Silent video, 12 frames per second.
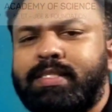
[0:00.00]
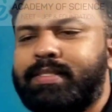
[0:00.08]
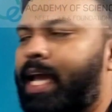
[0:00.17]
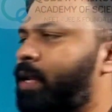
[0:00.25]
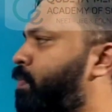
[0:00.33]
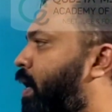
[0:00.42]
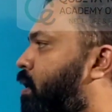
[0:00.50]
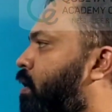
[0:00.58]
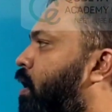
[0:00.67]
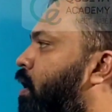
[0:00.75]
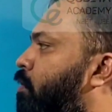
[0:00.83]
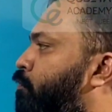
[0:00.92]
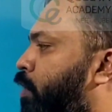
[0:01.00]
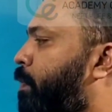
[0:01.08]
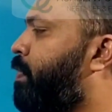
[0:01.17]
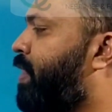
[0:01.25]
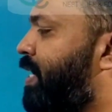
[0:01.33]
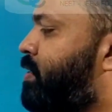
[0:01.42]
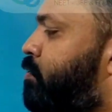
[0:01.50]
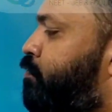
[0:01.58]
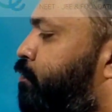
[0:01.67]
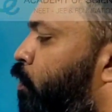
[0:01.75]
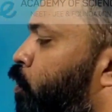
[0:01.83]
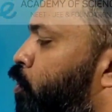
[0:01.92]
statement from these
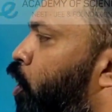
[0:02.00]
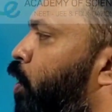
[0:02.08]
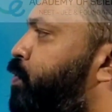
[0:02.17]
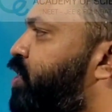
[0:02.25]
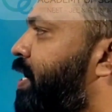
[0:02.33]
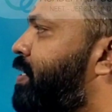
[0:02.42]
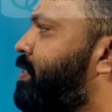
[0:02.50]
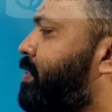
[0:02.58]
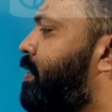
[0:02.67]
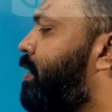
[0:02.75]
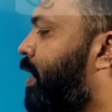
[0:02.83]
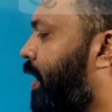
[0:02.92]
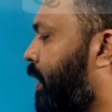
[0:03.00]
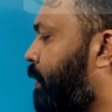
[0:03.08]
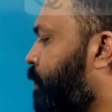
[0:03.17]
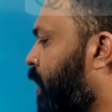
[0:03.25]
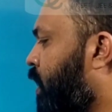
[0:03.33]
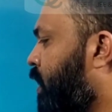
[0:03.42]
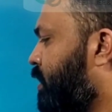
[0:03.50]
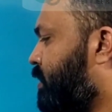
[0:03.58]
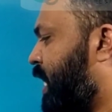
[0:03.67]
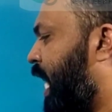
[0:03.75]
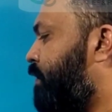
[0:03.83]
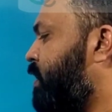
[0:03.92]
four options. Okay.
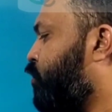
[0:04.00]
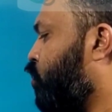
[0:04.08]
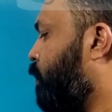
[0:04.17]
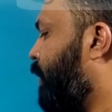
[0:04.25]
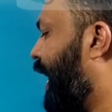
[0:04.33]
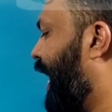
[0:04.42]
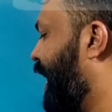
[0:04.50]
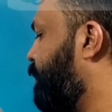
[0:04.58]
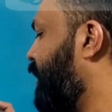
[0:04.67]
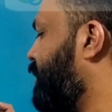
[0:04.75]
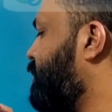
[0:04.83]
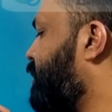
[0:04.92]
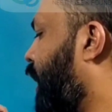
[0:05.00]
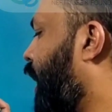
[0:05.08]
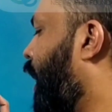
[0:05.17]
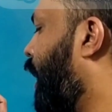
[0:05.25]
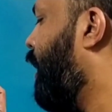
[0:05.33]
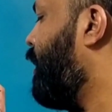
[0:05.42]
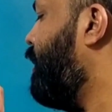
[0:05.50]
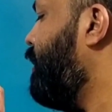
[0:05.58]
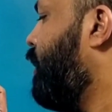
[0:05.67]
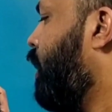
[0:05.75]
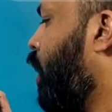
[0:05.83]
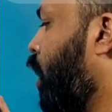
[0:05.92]
Sieve tube elements are
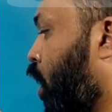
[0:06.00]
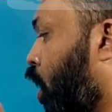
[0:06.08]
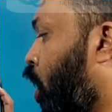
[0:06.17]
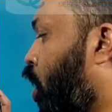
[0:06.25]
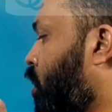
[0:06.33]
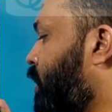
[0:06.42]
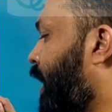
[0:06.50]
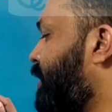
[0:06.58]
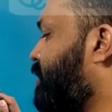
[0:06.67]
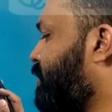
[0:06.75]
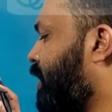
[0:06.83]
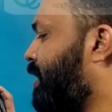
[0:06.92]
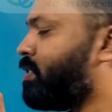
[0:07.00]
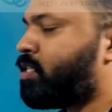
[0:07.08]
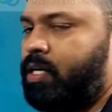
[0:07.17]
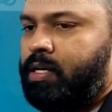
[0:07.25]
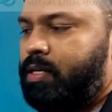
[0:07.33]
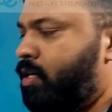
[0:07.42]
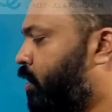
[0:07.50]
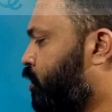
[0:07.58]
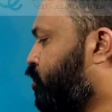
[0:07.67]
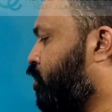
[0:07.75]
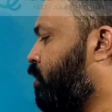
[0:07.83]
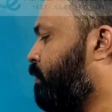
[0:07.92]
long and slender,
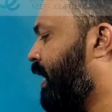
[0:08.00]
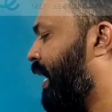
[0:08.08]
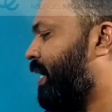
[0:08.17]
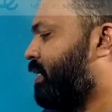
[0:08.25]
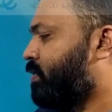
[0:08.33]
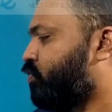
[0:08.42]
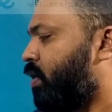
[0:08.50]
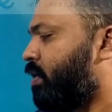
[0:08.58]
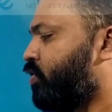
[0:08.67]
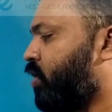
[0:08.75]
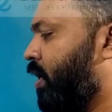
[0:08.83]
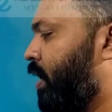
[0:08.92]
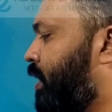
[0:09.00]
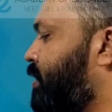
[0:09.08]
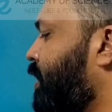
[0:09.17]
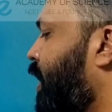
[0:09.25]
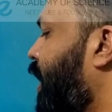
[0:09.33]
tube-like structures